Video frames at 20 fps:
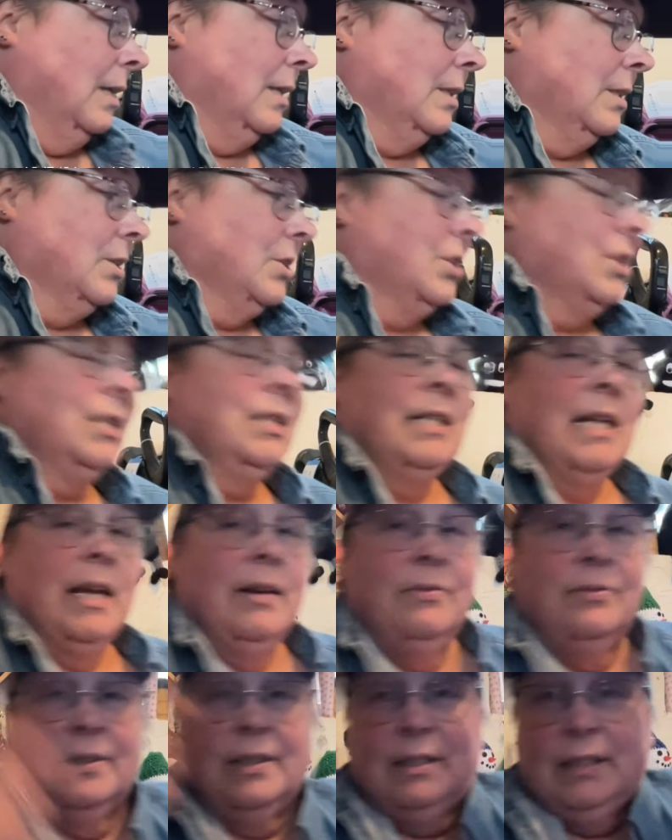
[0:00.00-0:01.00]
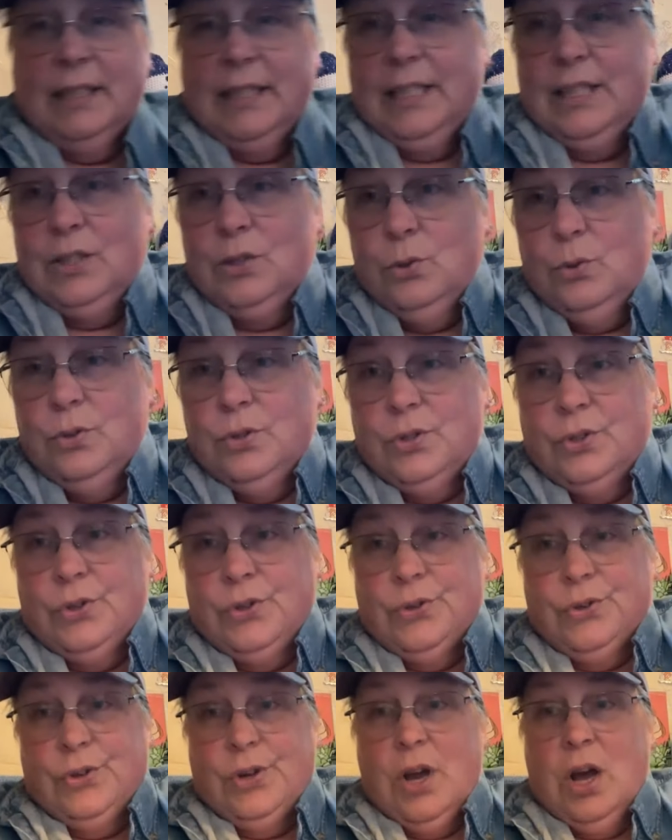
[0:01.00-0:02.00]
She definitely using
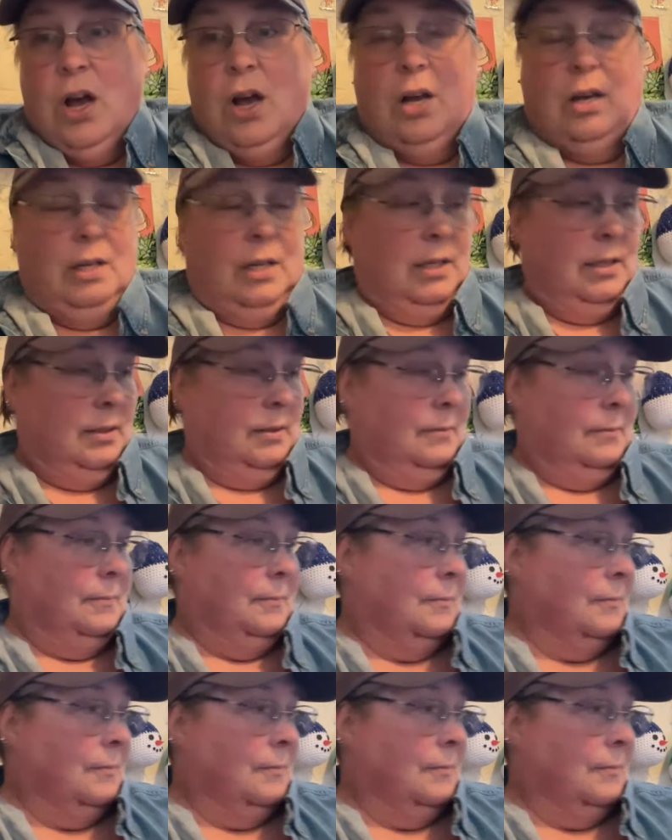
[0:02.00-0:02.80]
her noggin.